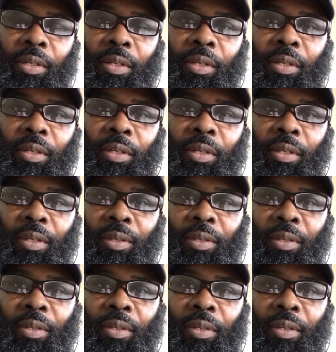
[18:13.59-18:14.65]

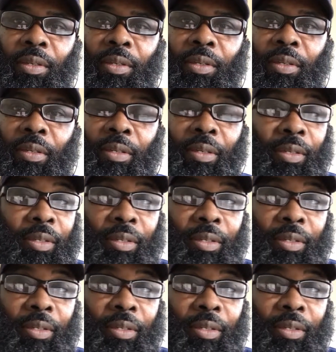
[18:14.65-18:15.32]
(no one is talking)